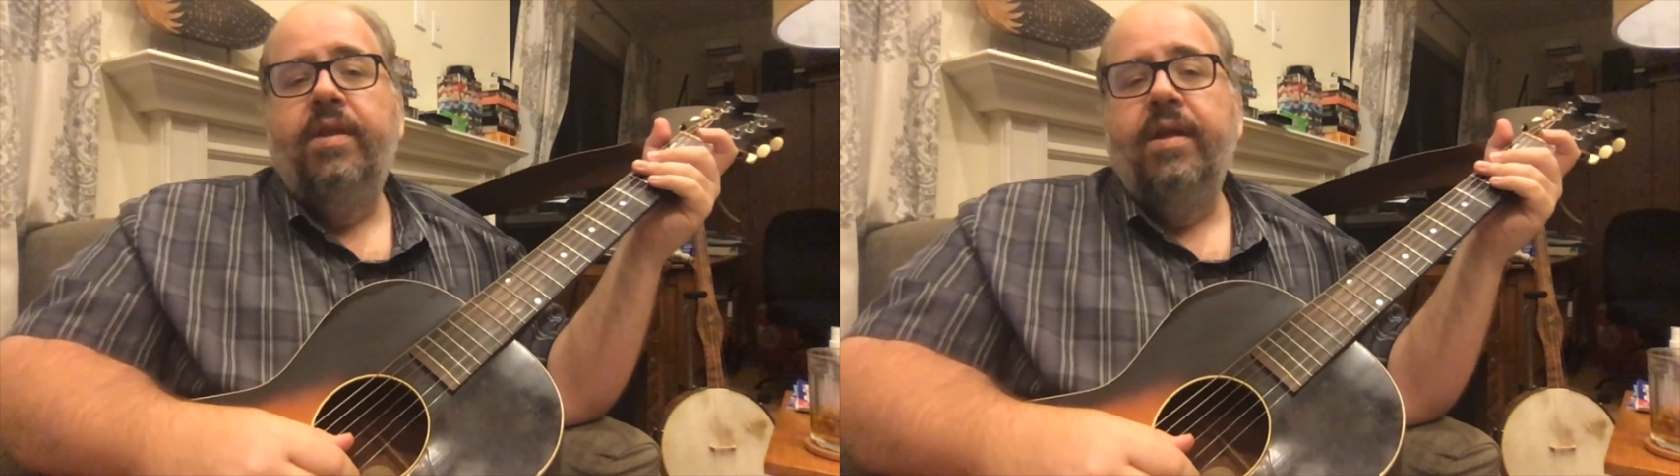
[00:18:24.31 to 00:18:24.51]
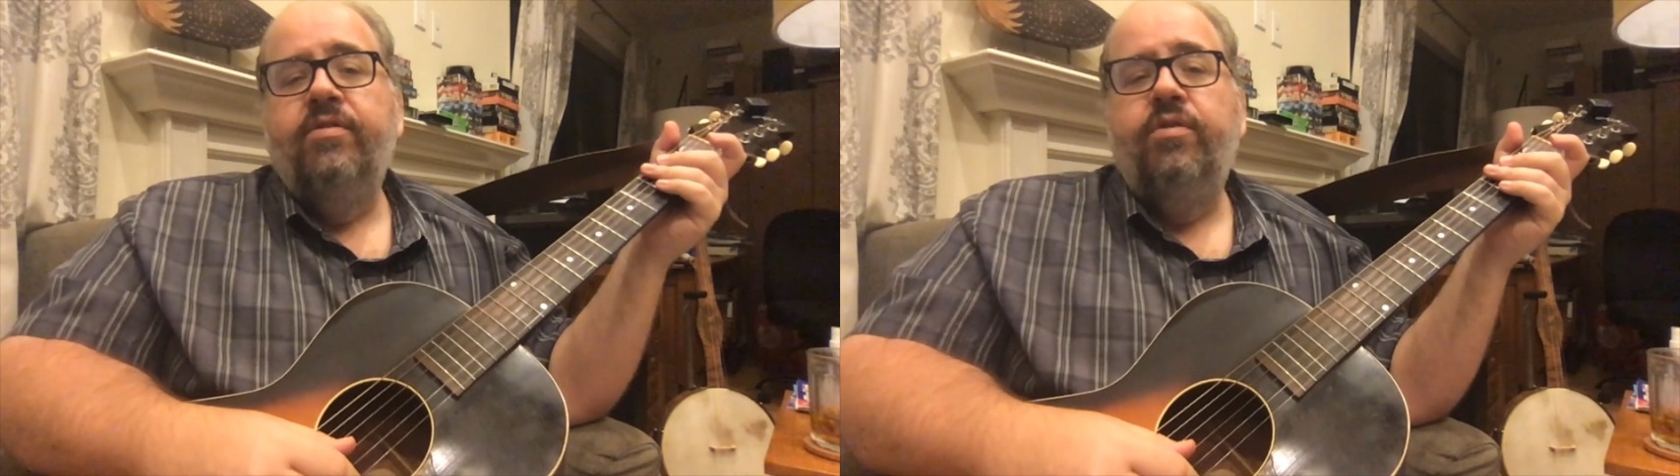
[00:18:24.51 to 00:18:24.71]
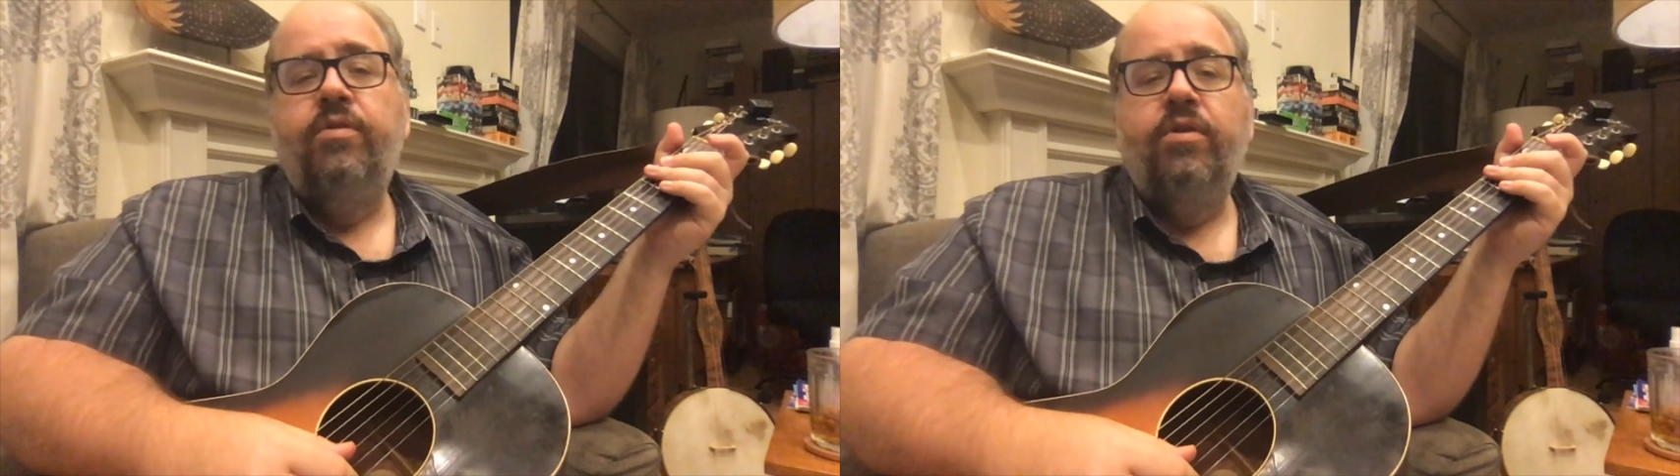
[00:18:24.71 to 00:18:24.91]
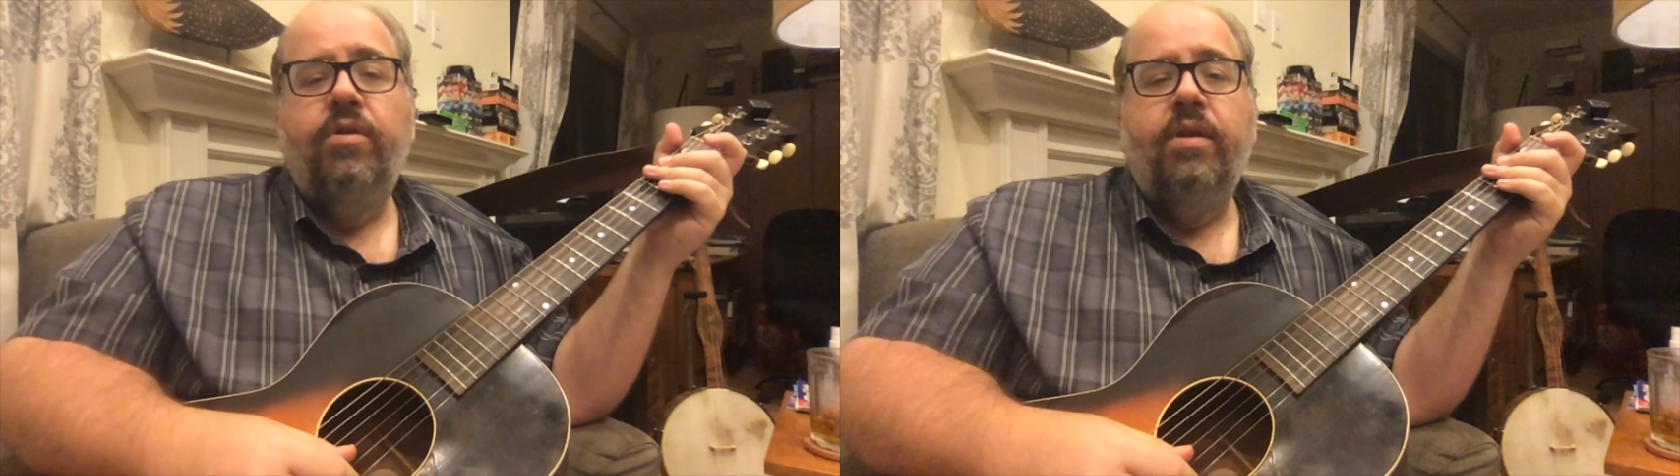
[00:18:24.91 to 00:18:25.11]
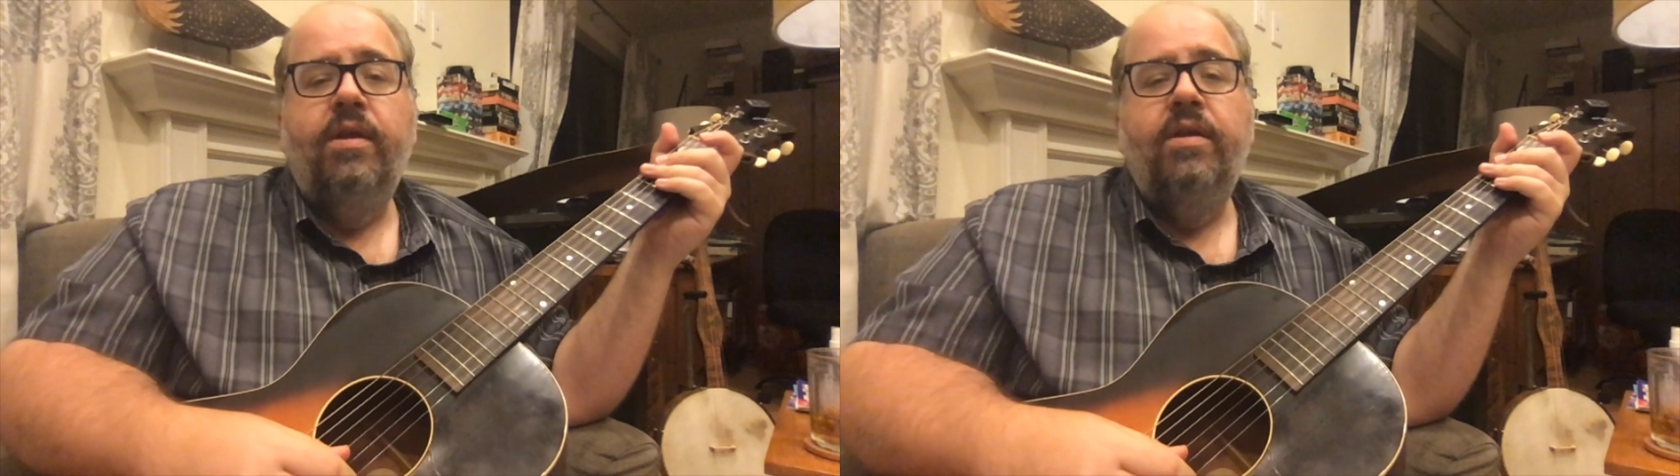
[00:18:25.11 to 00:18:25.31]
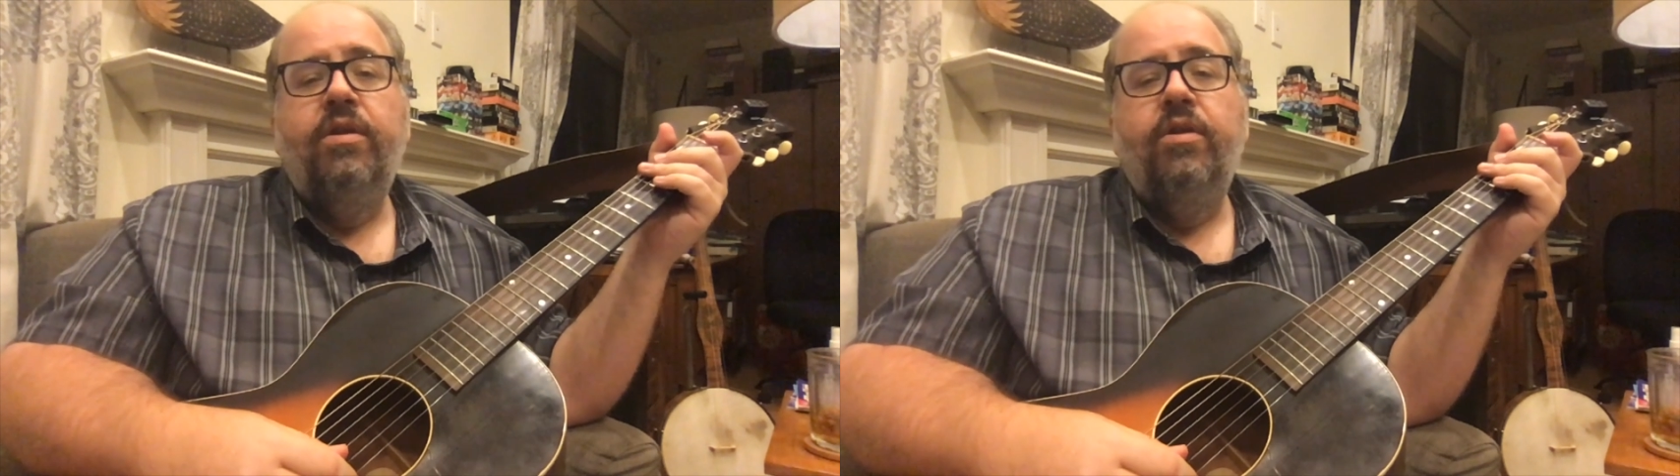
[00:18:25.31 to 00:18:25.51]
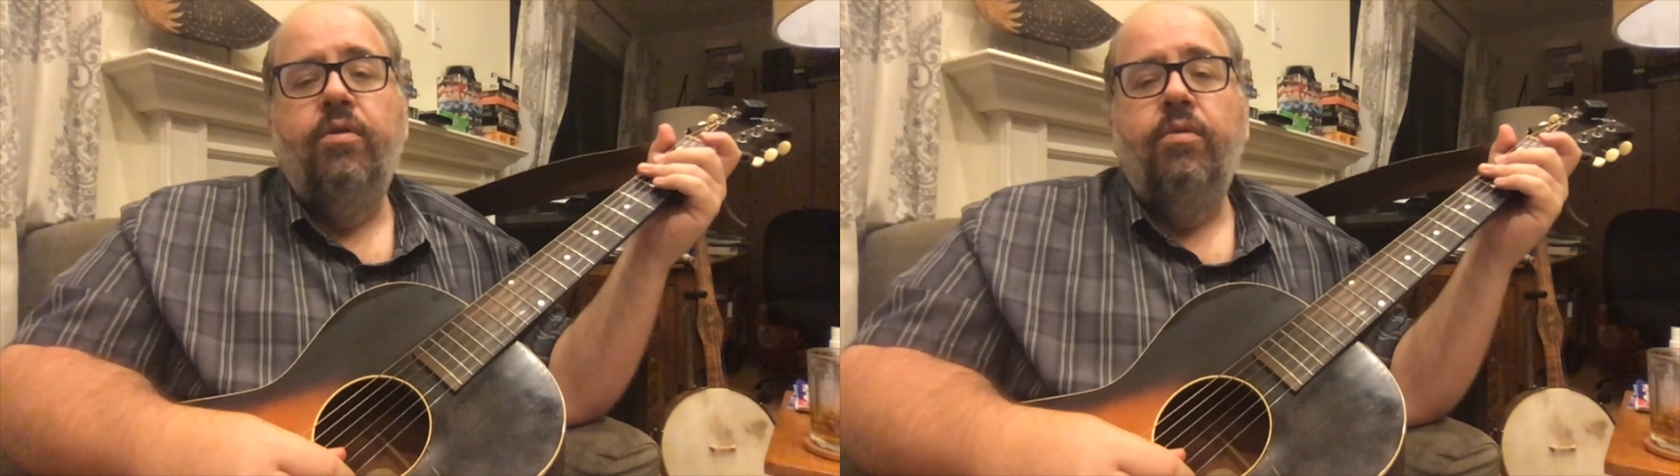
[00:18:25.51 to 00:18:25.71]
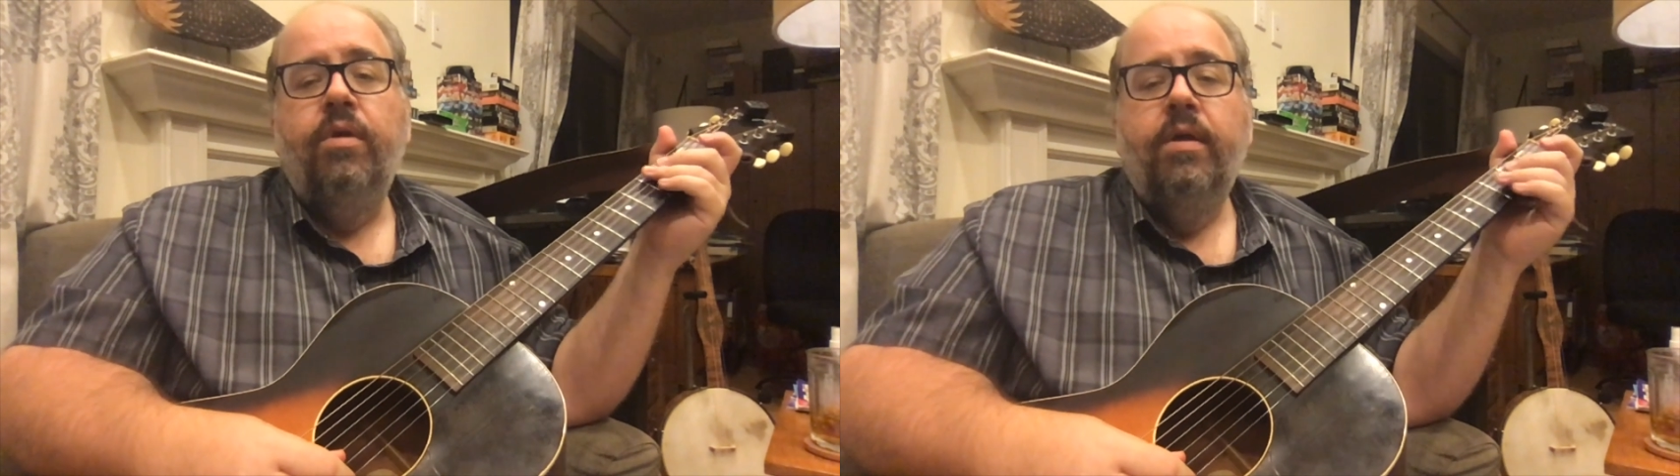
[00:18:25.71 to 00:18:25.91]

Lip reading: next tune. You're going to need to know